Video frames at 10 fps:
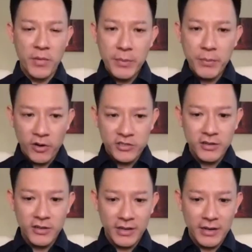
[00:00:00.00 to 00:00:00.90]

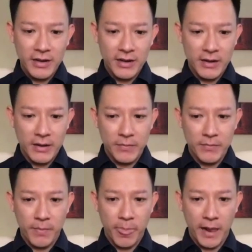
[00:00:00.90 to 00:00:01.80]
personally,
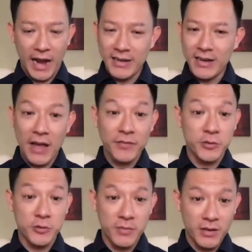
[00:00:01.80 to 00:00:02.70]
um, I didn't have
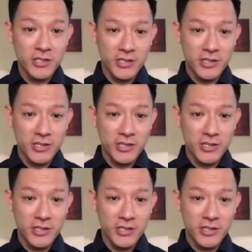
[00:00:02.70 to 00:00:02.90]
too much.